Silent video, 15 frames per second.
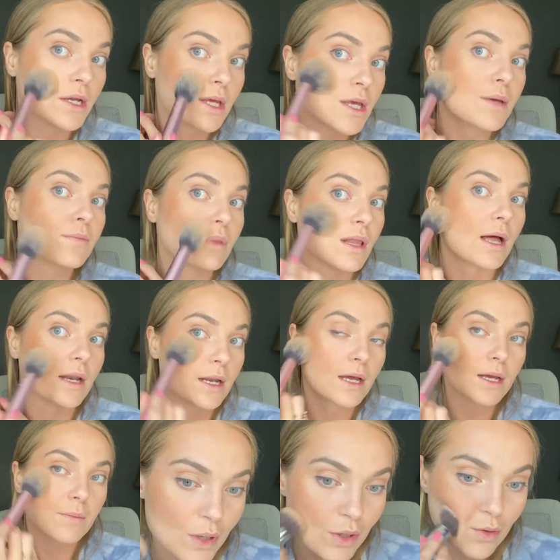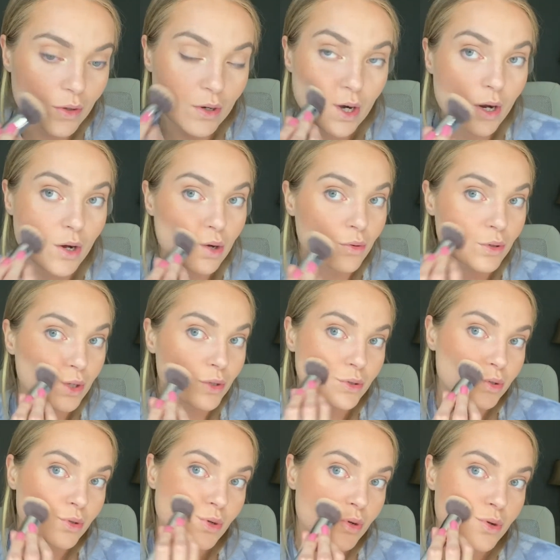keep blending. You can always